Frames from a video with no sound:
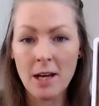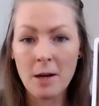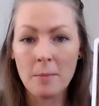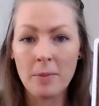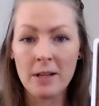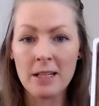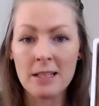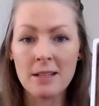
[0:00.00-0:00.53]

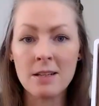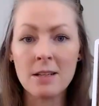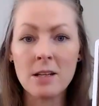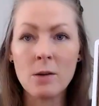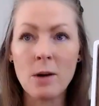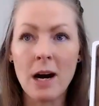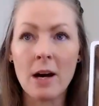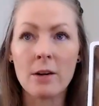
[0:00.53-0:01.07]
but he didn't
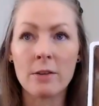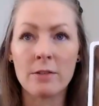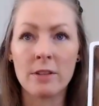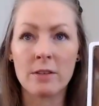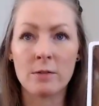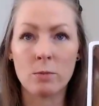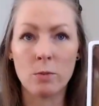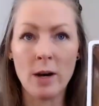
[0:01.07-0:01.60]
go out of
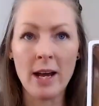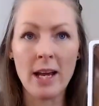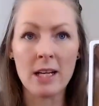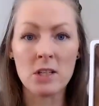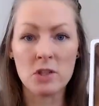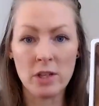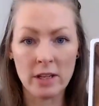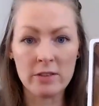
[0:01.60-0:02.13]
his way
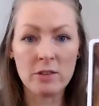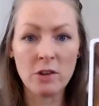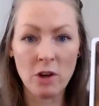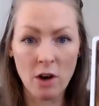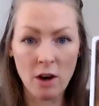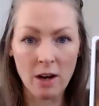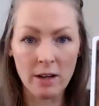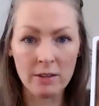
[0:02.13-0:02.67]
just
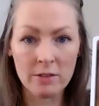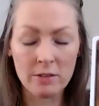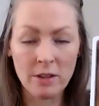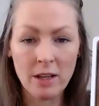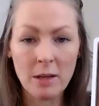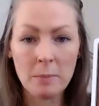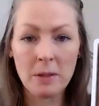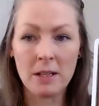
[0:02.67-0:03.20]
cause
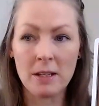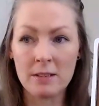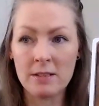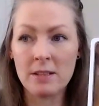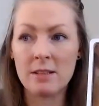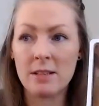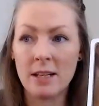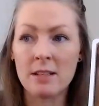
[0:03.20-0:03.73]
because he
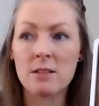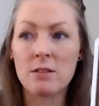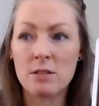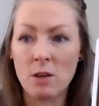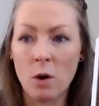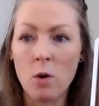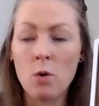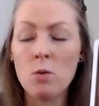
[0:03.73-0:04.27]
said
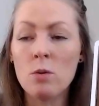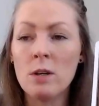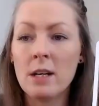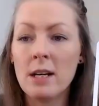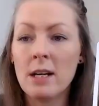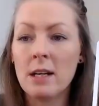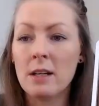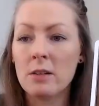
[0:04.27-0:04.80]
so
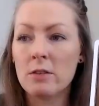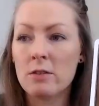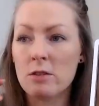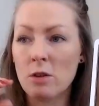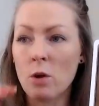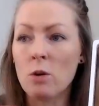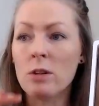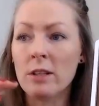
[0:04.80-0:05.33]

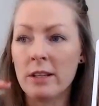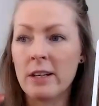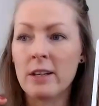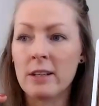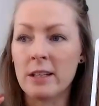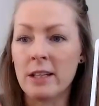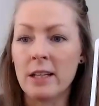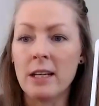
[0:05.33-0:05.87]
so
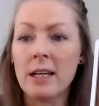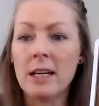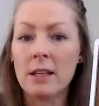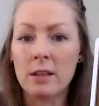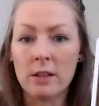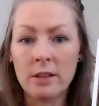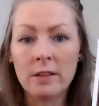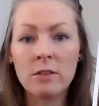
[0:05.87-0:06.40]
clearly
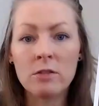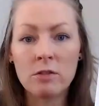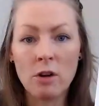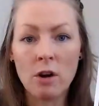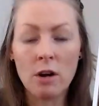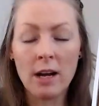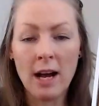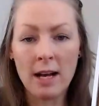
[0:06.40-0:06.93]
this
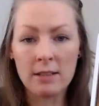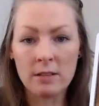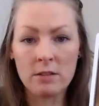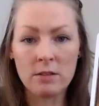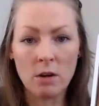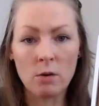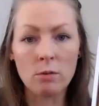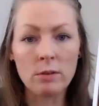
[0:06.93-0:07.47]
song has its
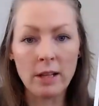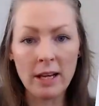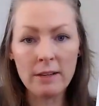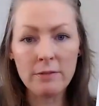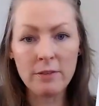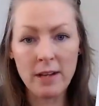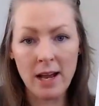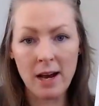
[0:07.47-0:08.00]
own
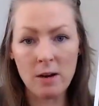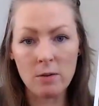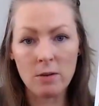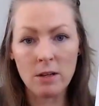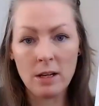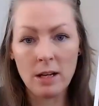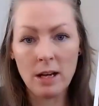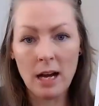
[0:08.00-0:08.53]
life now.
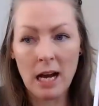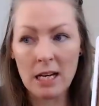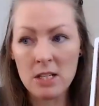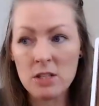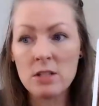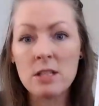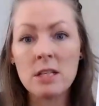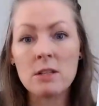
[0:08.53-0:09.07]
I
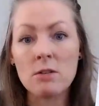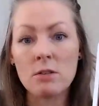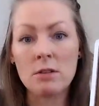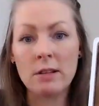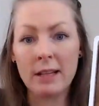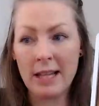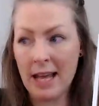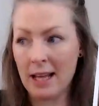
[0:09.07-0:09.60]
just need to
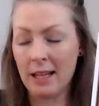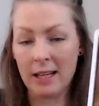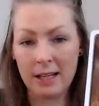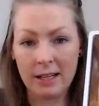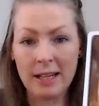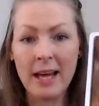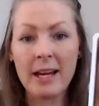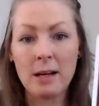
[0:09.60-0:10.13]
let, like
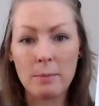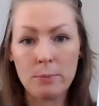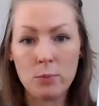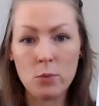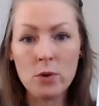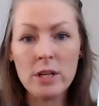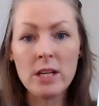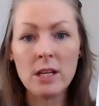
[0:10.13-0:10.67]
let it
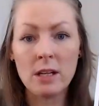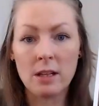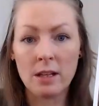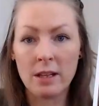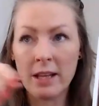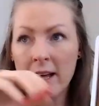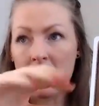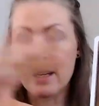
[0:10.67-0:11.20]
breathe
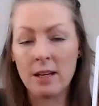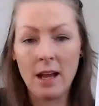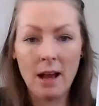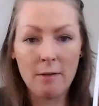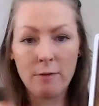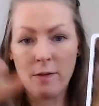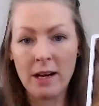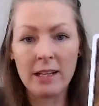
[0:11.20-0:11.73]
and let it
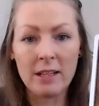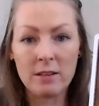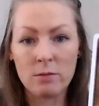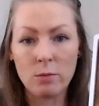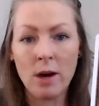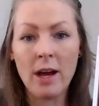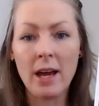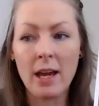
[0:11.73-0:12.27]
find its
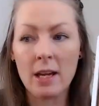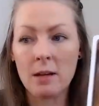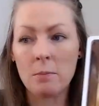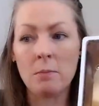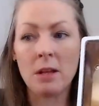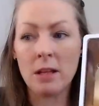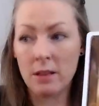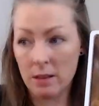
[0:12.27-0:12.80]
way.
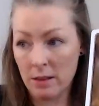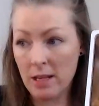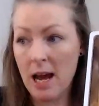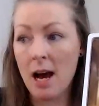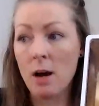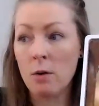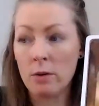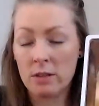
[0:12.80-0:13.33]
And, and
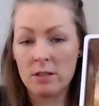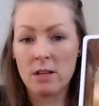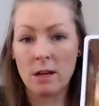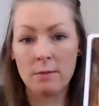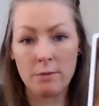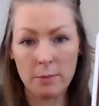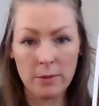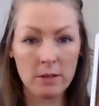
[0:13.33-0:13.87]
now it's time
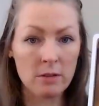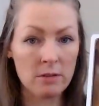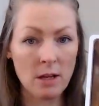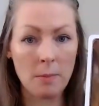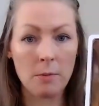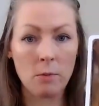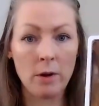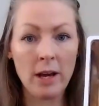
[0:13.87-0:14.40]
for me to
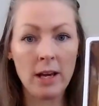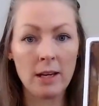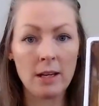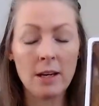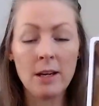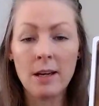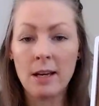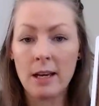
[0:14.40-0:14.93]
step away.
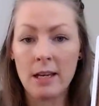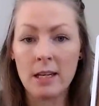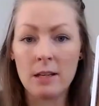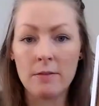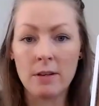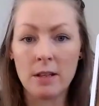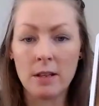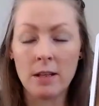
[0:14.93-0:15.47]
And
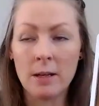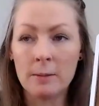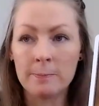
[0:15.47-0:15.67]
even,